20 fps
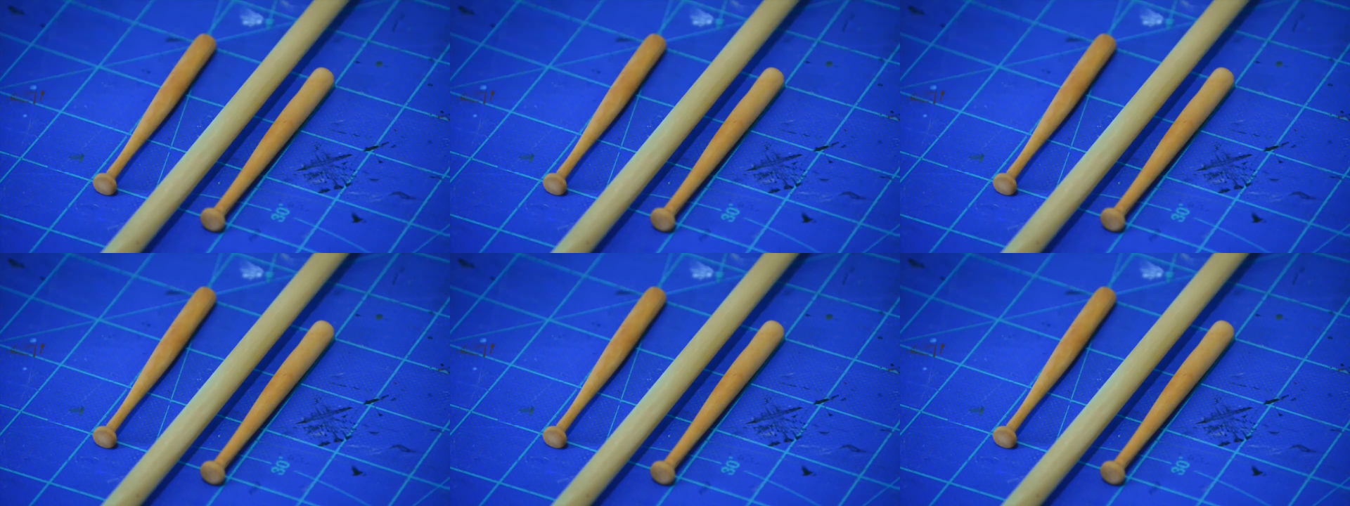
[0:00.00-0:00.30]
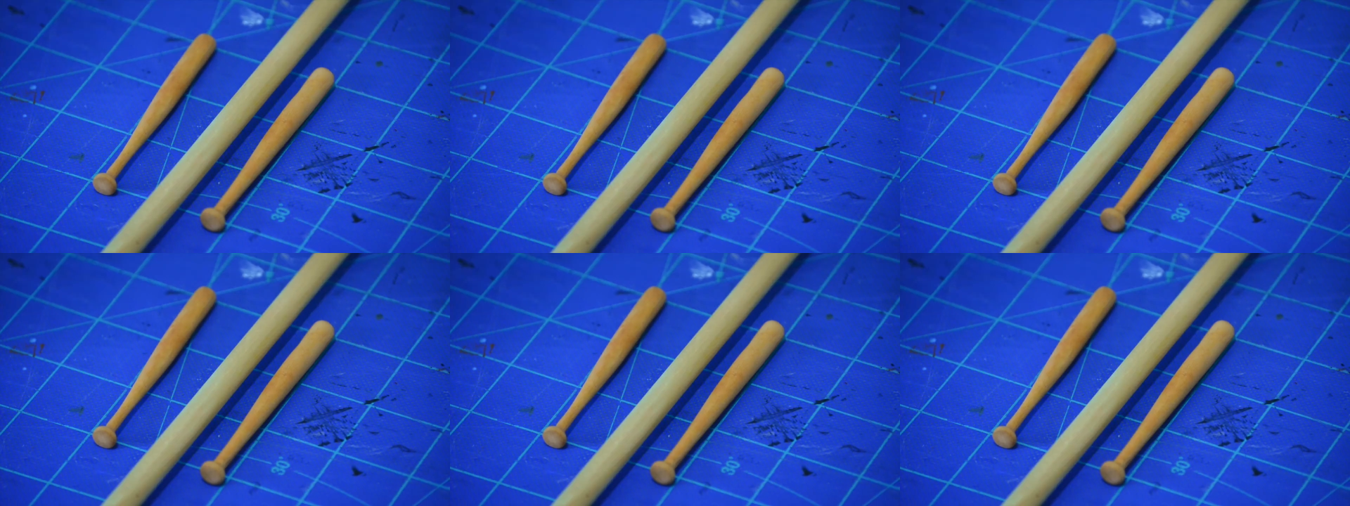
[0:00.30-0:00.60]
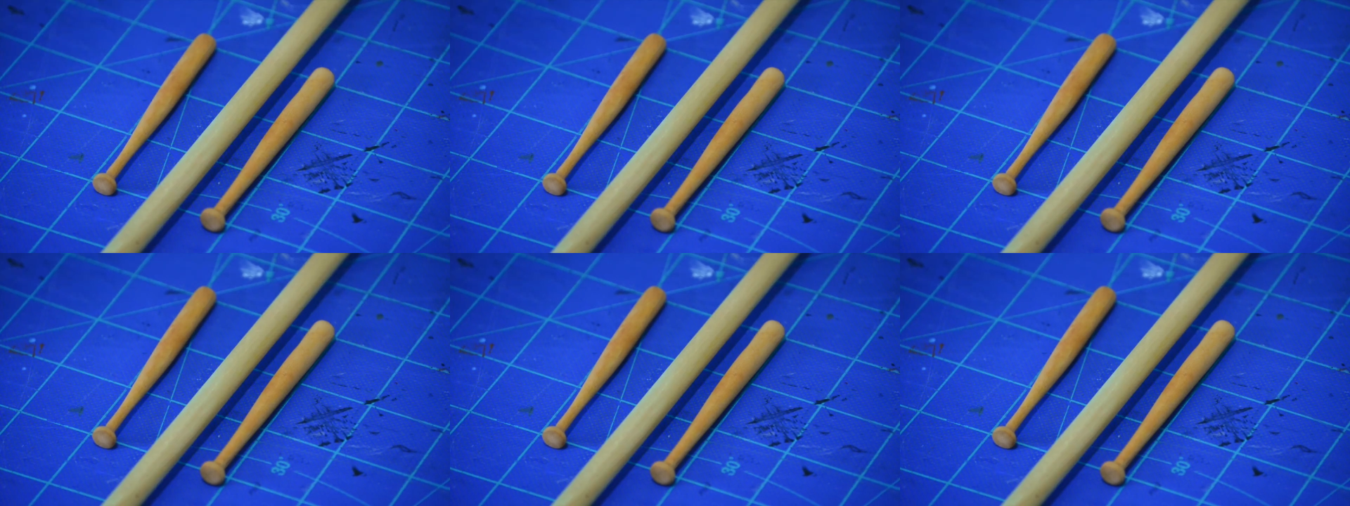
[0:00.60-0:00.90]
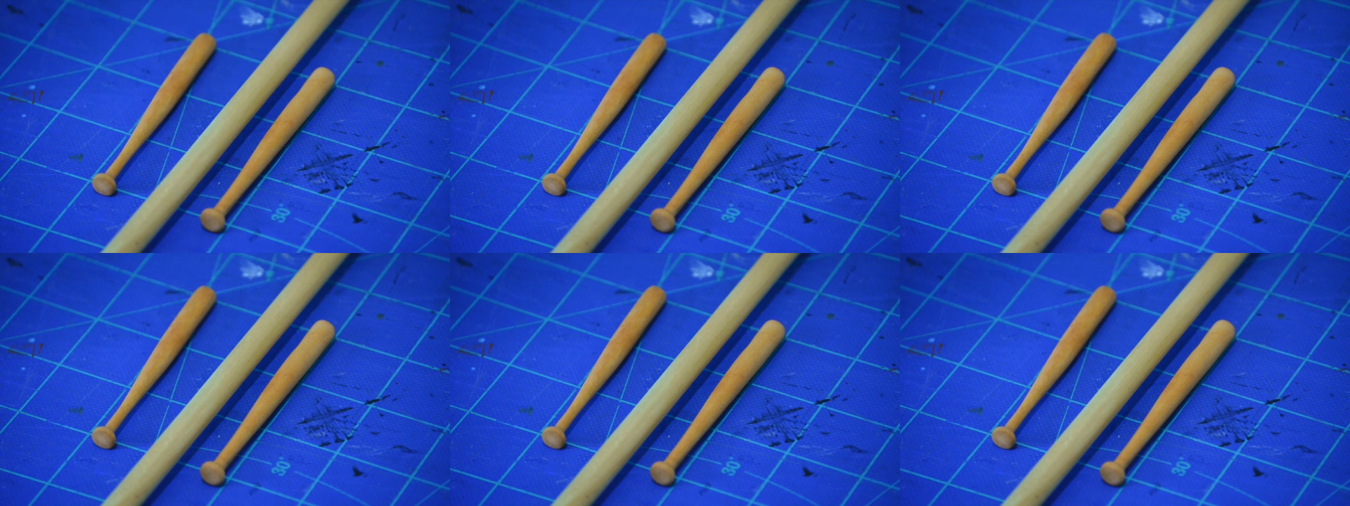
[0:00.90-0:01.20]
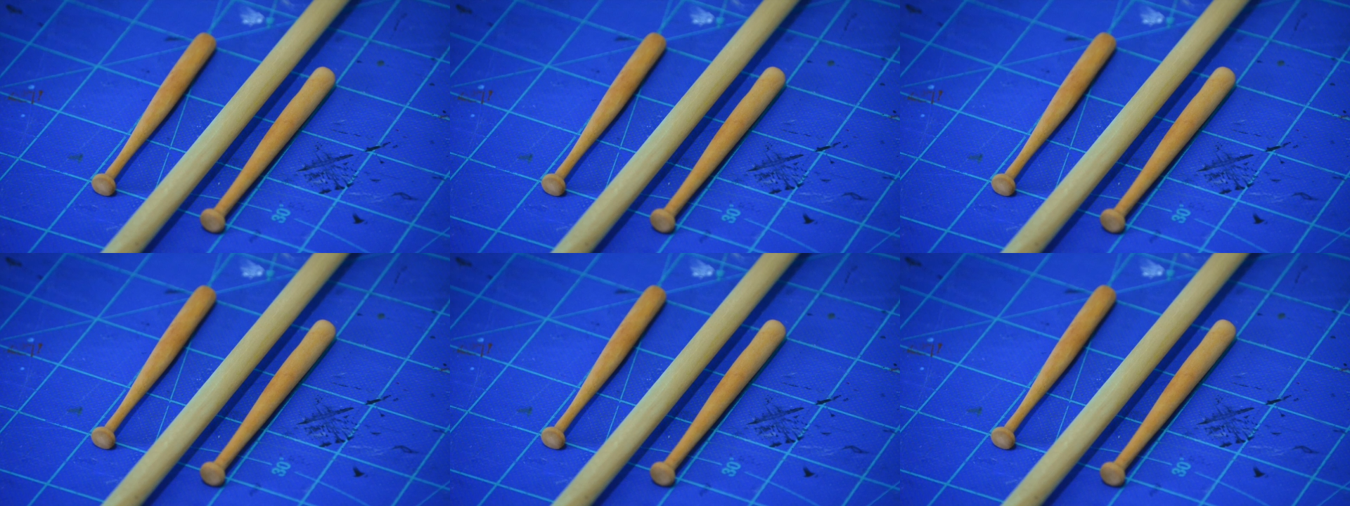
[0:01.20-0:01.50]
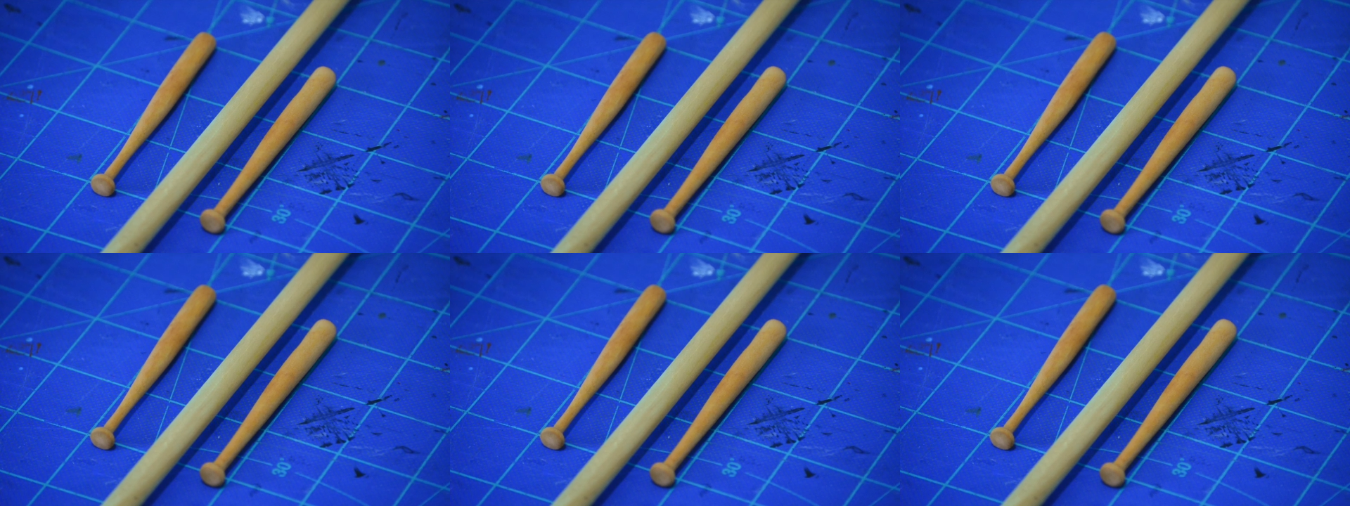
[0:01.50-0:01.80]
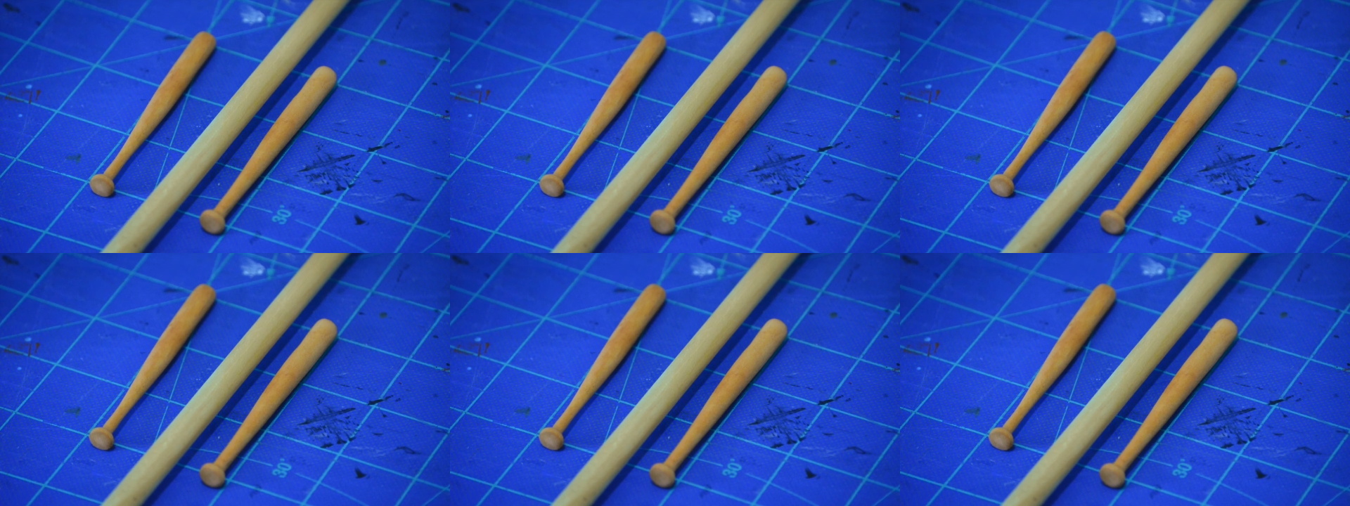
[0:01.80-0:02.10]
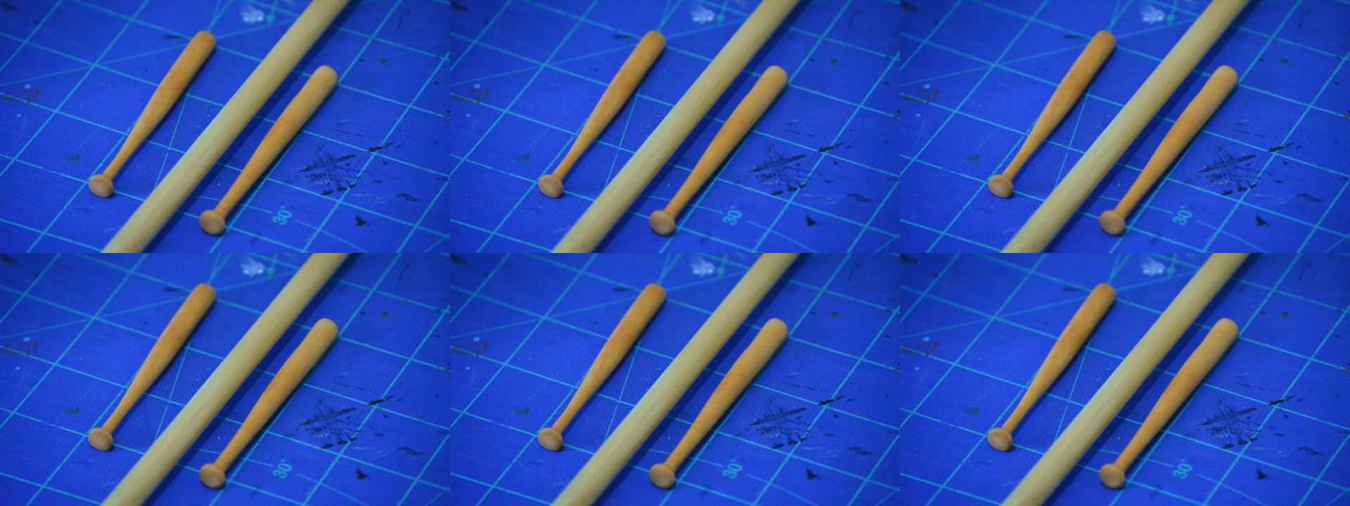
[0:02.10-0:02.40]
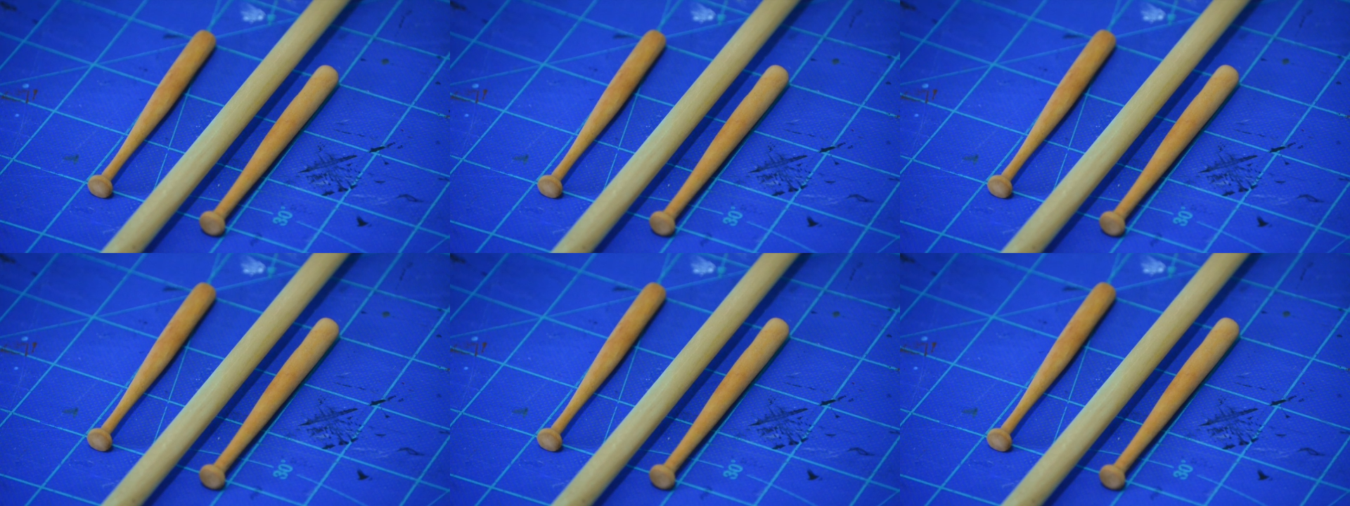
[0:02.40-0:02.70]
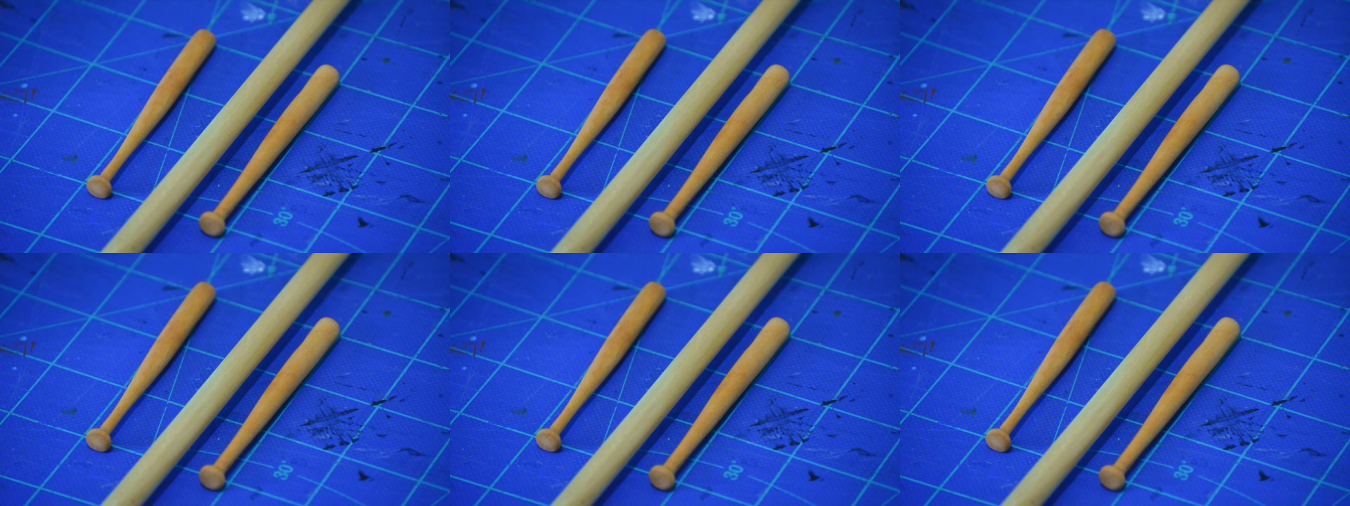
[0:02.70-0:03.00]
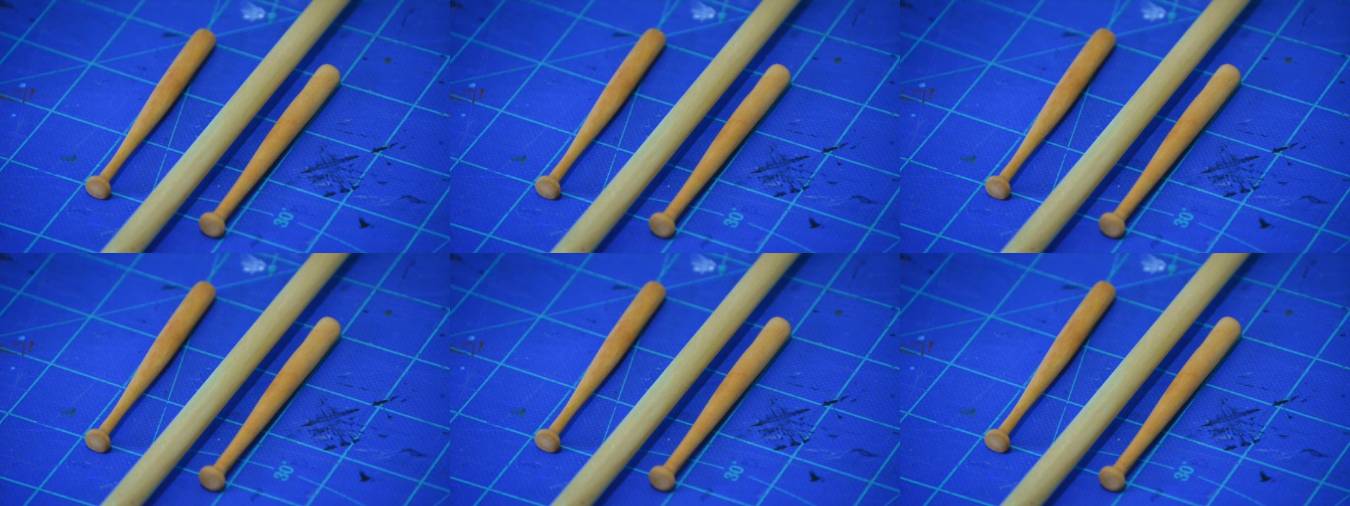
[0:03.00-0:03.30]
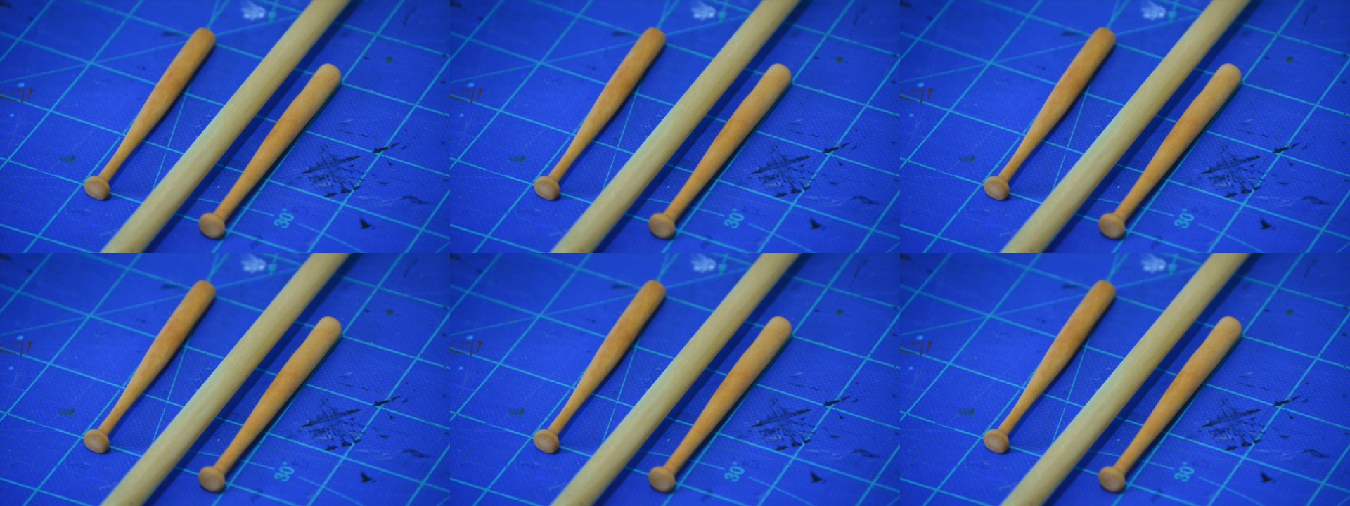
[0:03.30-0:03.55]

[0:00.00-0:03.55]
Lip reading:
[unreadable: no face in view]